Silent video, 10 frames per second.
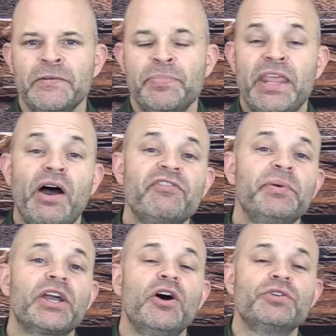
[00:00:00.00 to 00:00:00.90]
Now, I've
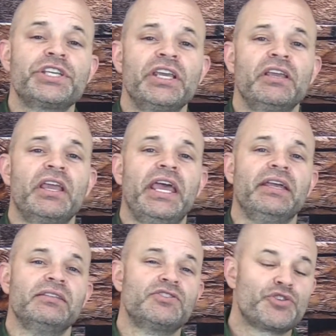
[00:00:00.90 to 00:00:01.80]
been coaching
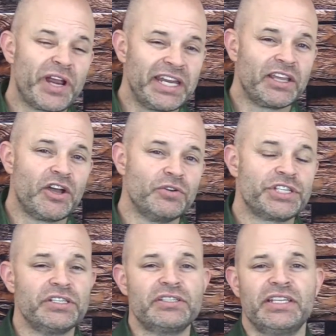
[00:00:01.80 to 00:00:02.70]
and training coaches